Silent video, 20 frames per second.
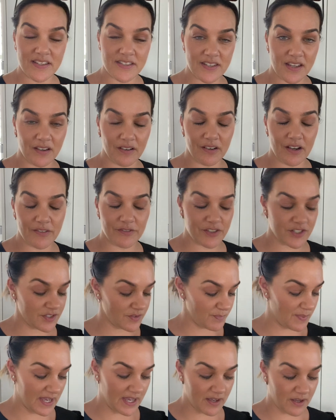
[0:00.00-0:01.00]
So I've
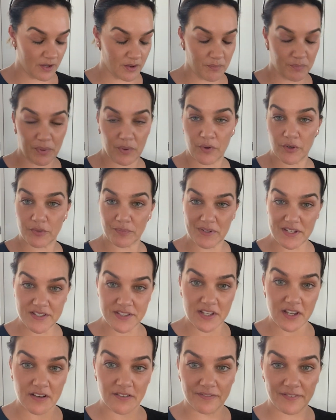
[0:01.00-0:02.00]
just poured
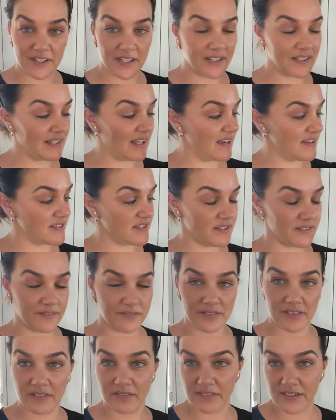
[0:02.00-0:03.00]
myself a glass
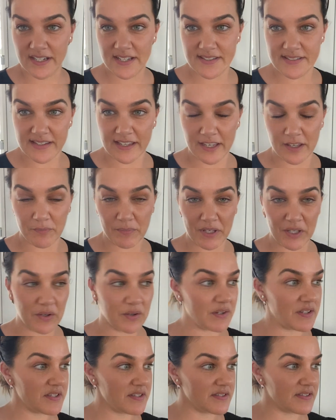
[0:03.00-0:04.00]
of Riesling
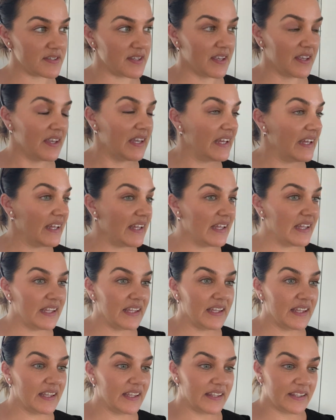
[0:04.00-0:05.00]
because
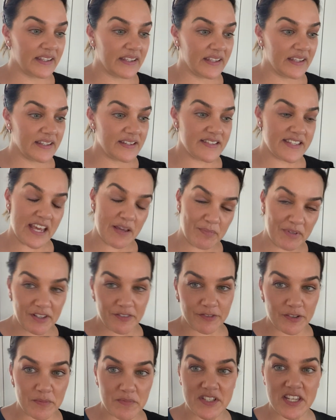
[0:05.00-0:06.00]
Debbie
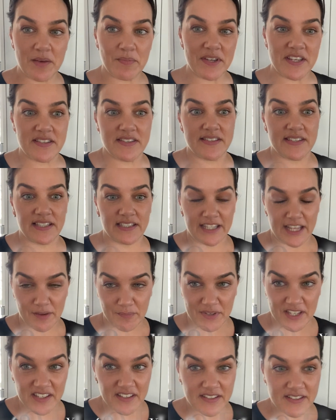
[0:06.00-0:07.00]
from Debbie's
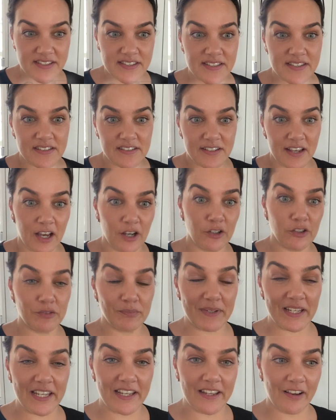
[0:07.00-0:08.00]
Dilemmas told
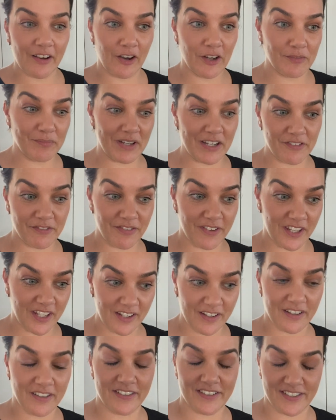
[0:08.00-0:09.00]
me on my
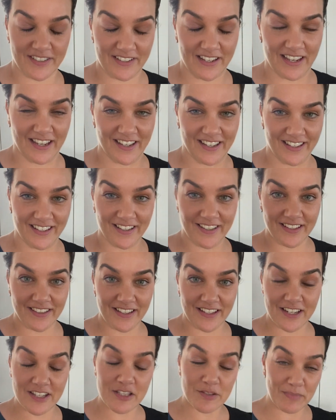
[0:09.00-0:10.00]
video today
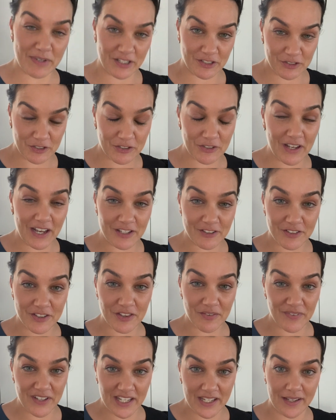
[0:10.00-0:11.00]
that it's my
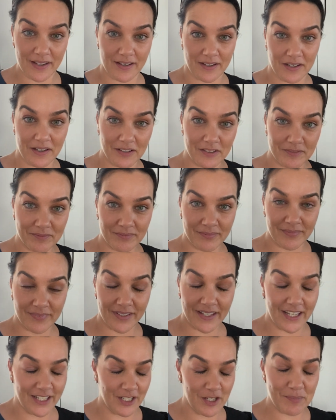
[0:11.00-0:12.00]
200th video.
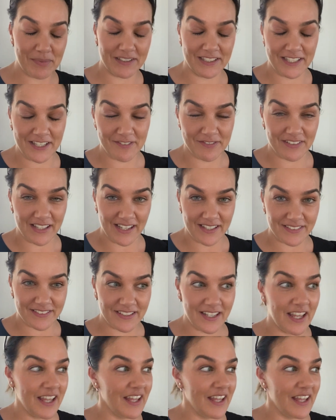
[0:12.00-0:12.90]
Can you believe that?